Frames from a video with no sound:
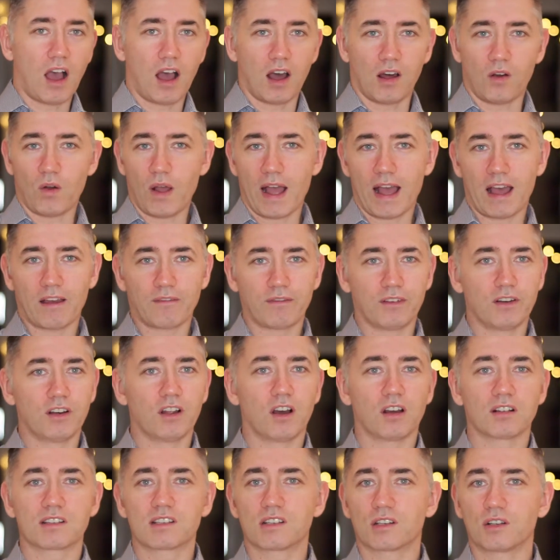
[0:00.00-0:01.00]
I'll have an
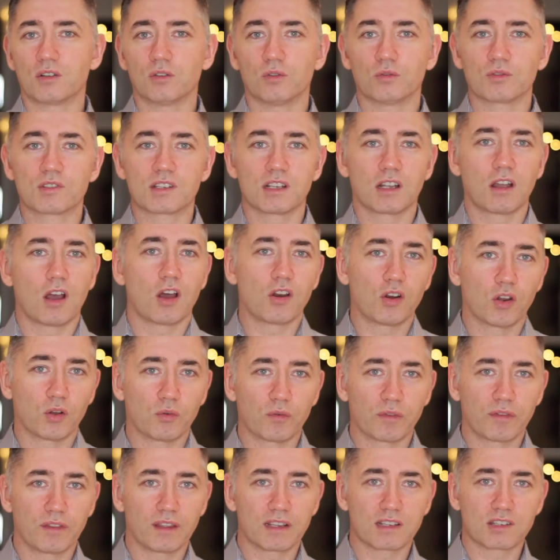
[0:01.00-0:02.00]
article to go
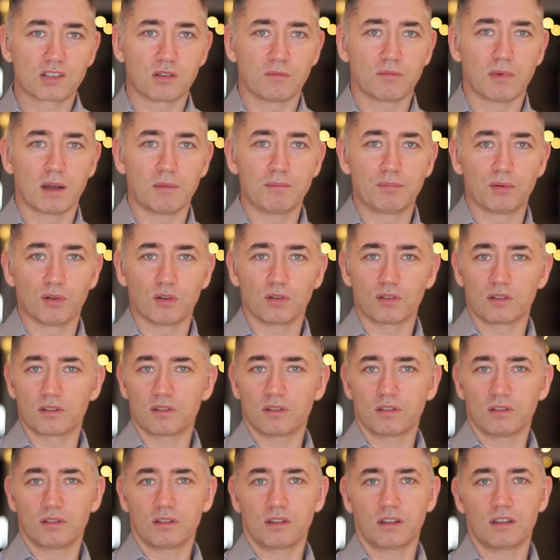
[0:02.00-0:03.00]
along with this on my blog,
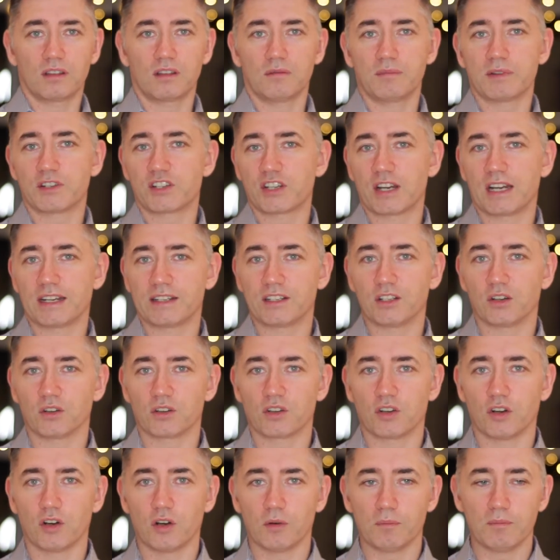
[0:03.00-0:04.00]

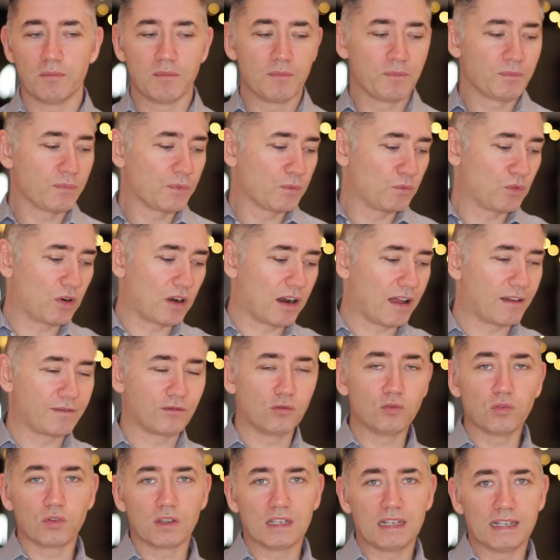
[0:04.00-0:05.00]
themachelli.com, where I
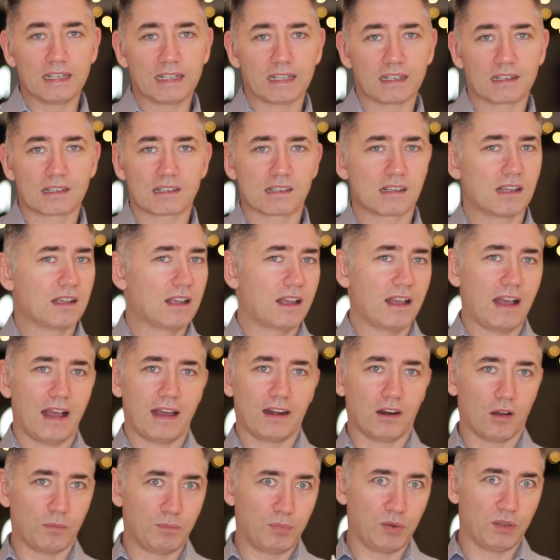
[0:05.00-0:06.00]
have all the links.
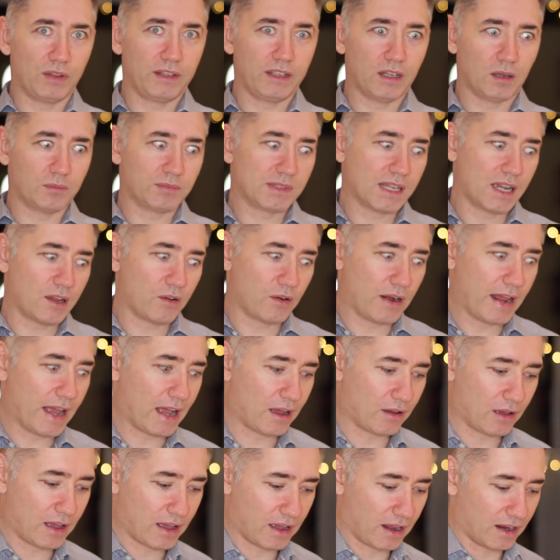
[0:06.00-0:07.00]
And I'll put the update on
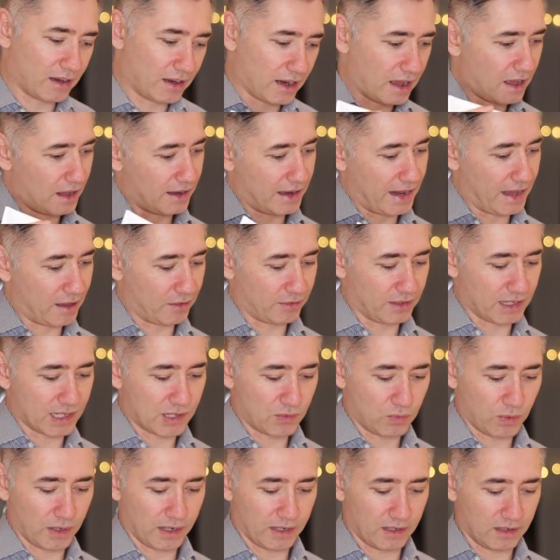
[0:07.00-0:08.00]
how and how
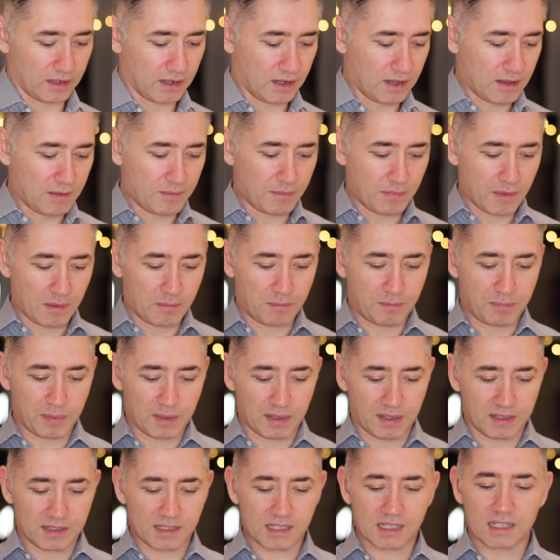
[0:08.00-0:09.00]
this went,
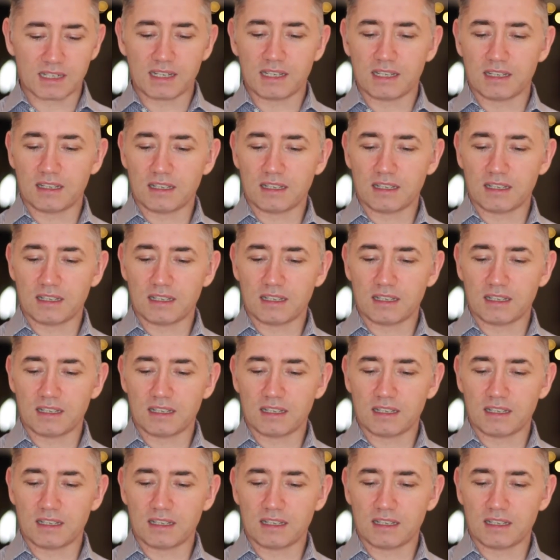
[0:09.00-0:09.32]
but